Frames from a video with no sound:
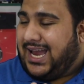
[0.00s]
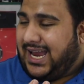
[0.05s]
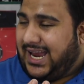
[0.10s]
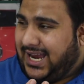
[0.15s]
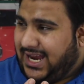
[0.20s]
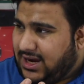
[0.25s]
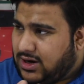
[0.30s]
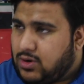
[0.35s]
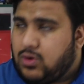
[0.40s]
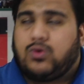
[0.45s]

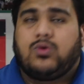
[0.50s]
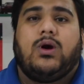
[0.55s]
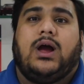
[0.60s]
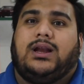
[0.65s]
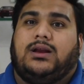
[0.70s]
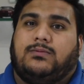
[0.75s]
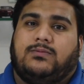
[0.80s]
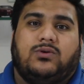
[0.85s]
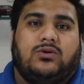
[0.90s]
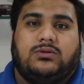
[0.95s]

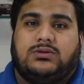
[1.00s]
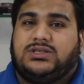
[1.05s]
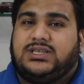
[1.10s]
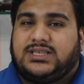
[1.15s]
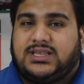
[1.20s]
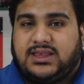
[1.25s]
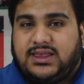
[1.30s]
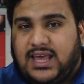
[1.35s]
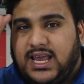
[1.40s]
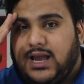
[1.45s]
Incredible. Just
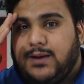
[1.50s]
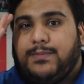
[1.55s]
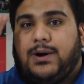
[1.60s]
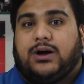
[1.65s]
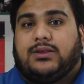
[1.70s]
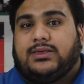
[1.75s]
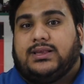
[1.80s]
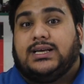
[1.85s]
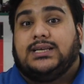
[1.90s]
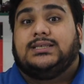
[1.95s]
think
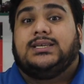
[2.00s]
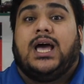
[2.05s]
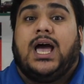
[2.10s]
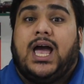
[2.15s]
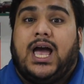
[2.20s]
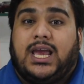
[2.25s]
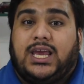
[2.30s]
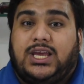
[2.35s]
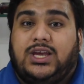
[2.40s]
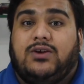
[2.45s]
about this.
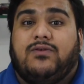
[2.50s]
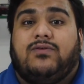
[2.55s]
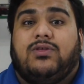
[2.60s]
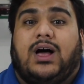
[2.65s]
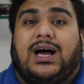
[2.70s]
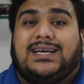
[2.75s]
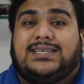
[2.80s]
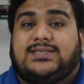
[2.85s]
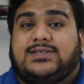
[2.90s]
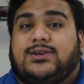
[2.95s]
You've
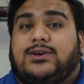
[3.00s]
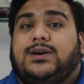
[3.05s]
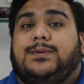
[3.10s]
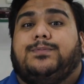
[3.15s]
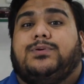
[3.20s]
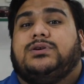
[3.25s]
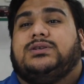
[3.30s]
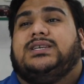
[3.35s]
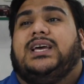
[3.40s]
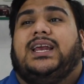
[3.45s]
lost
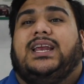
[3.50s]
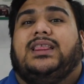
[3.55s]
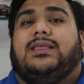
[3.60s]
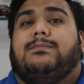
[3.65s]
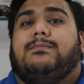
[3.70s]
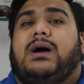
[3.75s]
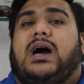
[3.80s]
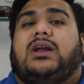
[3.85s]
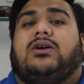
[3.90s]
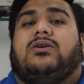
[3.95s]
30% in the
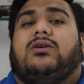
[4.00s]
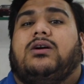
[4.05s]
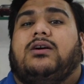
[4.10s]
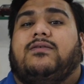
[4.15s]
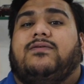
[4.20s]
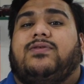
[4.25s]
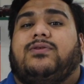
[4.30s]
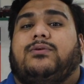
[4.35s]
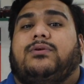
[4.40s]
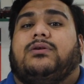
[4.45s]
matter
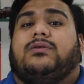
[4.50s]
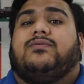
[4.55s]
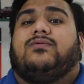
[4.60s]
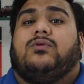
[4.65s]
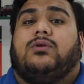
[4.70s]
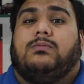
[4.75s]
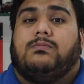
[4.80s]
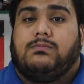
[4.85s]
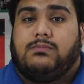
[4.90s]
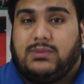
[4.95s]
of 3 or
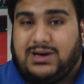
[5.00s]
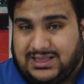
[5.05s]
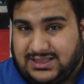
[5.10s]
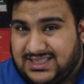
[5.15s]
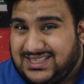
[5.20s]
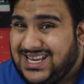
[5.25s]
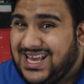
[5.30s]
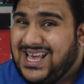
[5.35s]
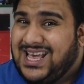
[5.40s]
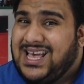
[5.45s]
4
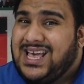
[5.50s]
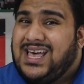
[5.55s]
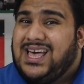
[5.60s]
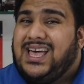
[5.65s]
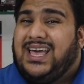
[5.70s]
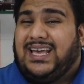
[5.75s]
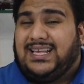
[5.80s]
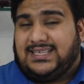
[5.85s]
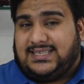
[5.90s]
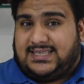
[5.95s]
months.
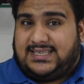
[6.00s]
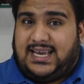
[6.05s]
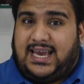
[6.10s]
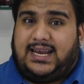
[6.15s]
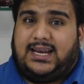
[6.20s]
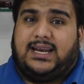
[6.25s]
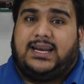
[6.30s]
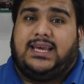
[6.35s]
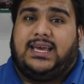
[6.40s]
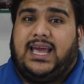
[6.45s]

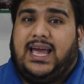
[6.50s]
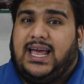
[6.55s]
Insanity.